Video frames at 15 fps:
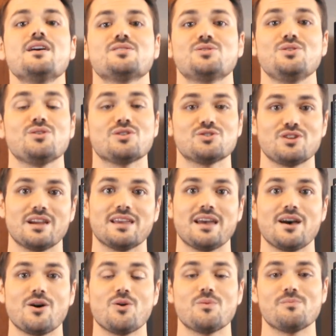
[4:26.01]
So you can check
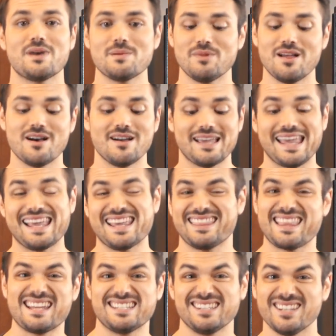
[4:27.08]
out my blog and get
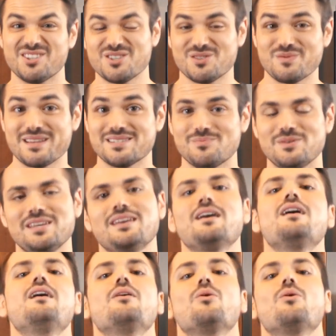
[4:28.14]
that delicious recipe,